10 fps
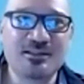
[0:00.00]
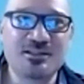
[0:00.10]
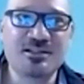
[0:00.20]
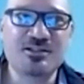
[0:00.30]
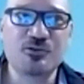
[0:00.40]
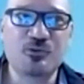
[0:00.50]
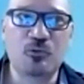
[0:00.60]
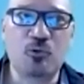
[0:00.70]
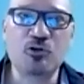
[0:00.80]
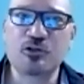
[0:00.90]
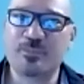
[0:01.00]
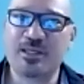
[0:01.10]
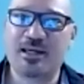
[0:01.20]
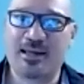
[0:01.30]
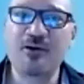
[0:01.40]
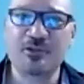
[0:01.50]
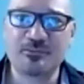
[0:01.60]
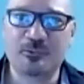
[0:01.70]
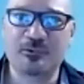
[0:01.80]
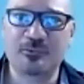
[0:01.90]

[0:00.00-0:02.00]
she should also be accountable,